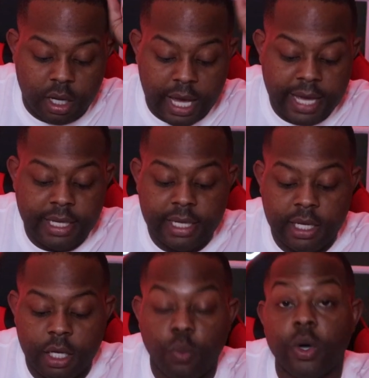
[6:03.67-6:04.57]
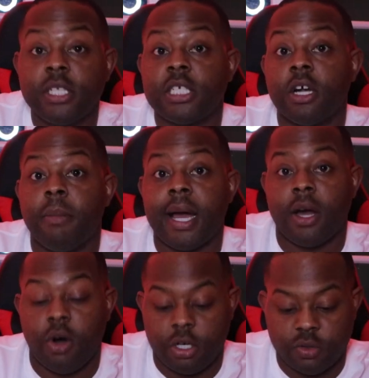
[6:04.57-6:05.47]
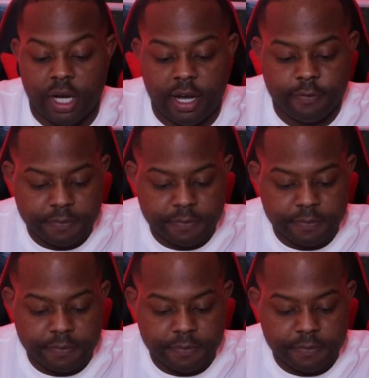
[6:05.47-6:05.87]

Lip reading: 8 gig, 1 terabyte hard drive.